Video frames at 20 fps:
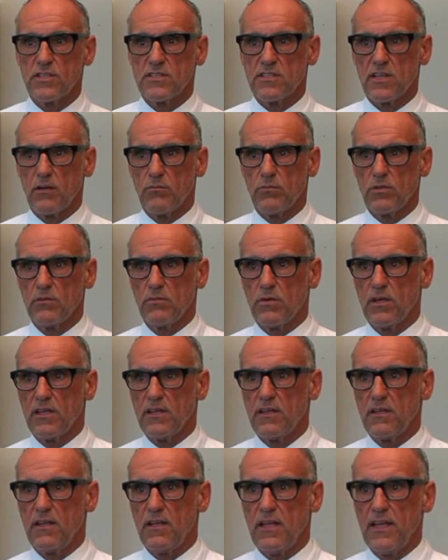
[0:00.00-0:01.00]
for example,
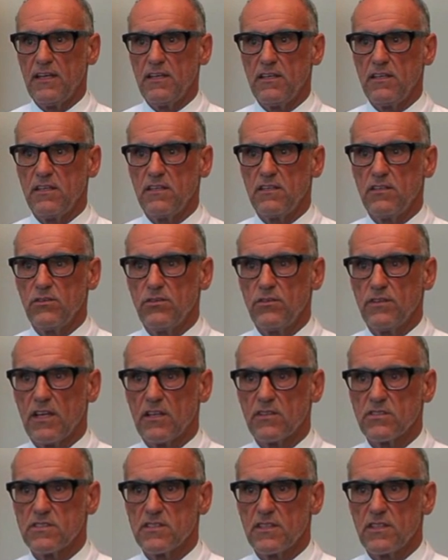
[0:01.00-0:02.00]
by Lenke in
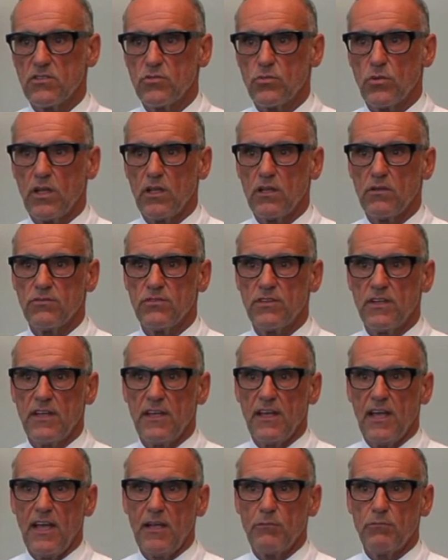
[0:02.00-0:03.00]

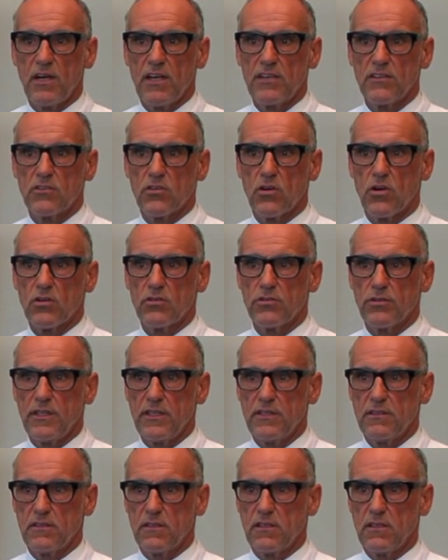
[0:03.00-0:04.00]
2012 and by the
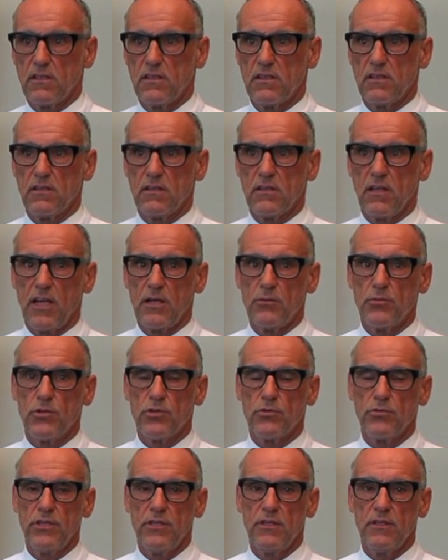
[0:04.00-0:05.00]
Cochrane
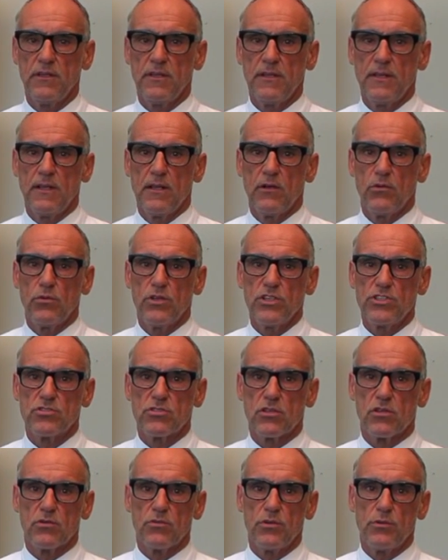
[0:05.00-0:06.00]
Library,
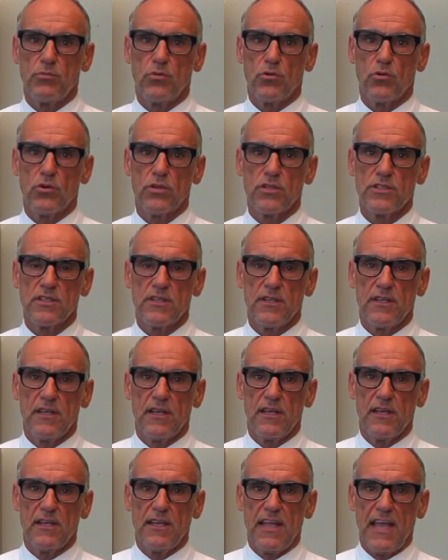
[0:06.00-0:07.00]
which report
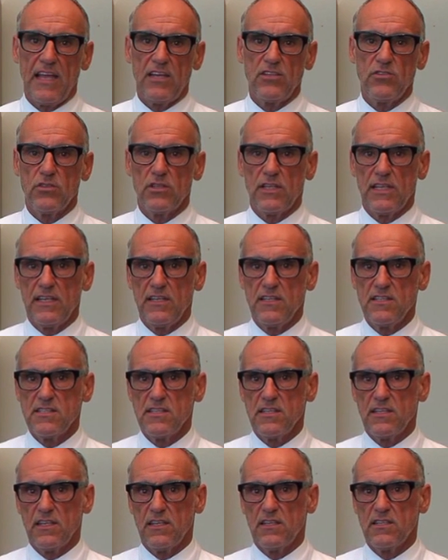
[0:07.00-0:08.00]
an annual
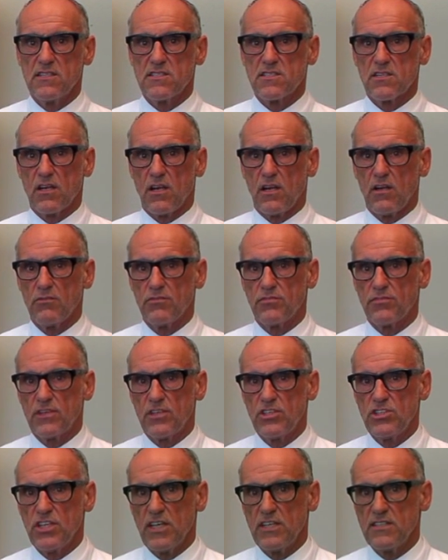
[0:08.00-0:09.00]
incidence of
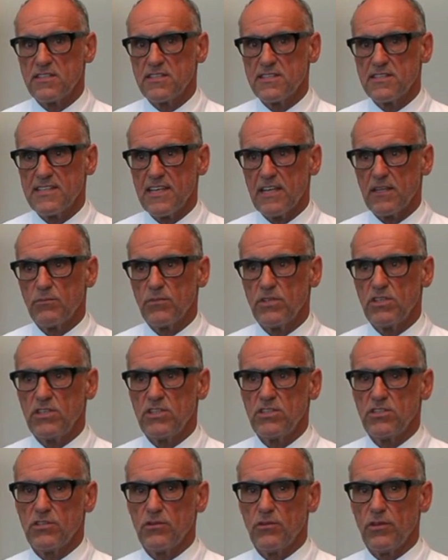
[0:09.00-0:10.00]
adjacent segment
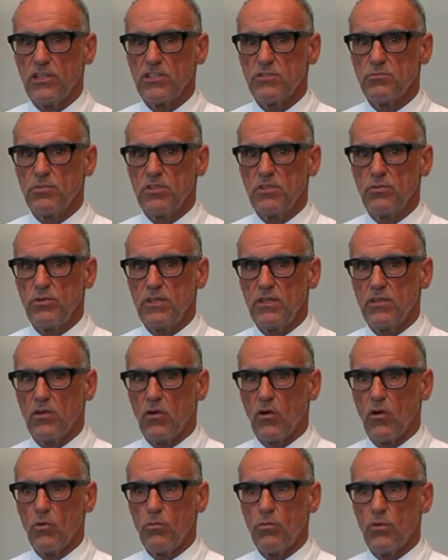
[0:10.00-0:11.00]
degeneration between
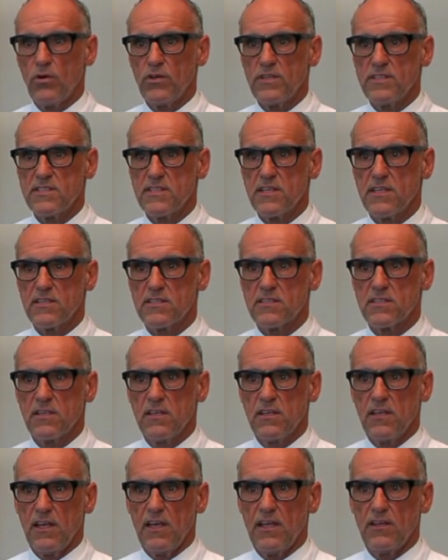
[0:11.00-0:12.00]

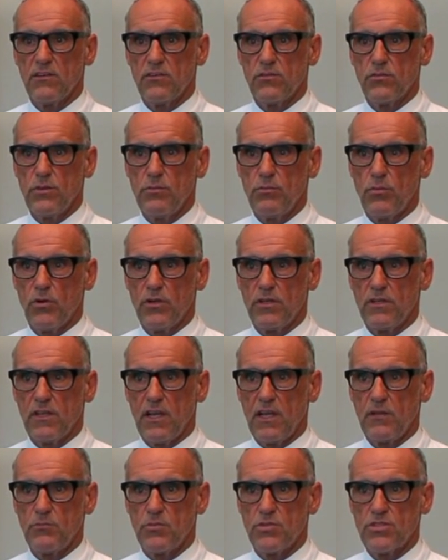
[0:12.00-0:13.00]
0.6 and
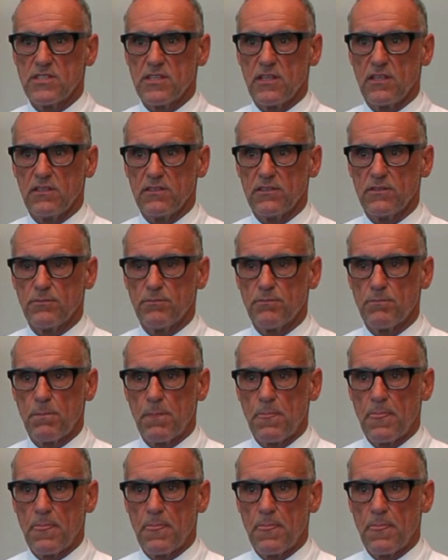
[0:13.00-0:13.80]
3.9%.